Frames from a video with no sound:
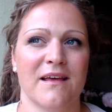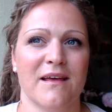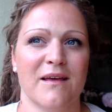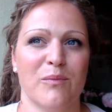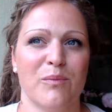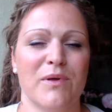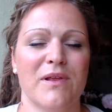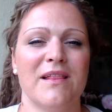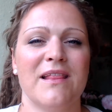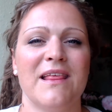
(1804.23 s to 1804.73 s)

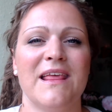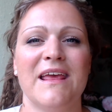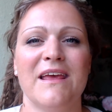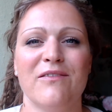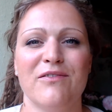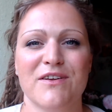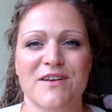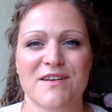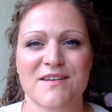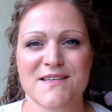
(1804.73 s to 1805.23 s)

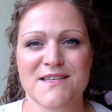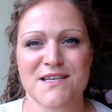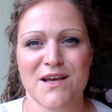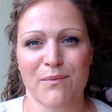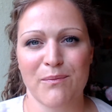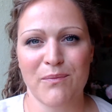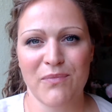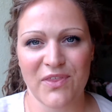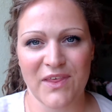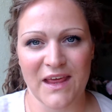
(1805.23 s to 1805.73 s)
believed
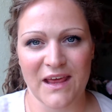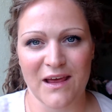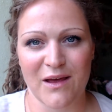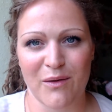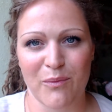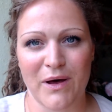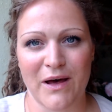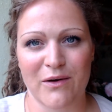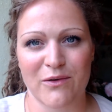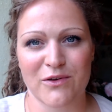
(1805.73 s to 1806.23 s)
something
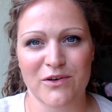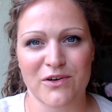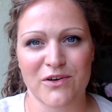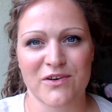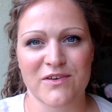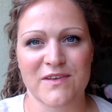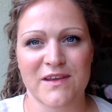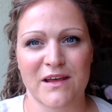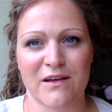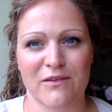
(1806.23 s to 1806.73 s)
about
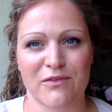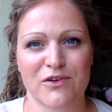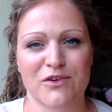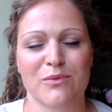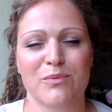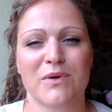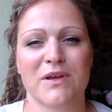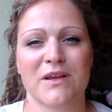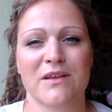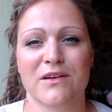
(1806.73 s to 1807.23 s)
yourself to
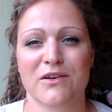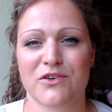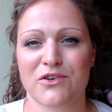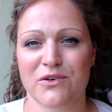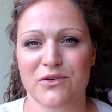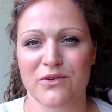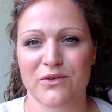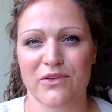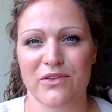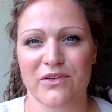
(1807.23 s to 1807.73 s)
be the
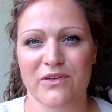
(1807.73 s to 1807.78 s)
truth.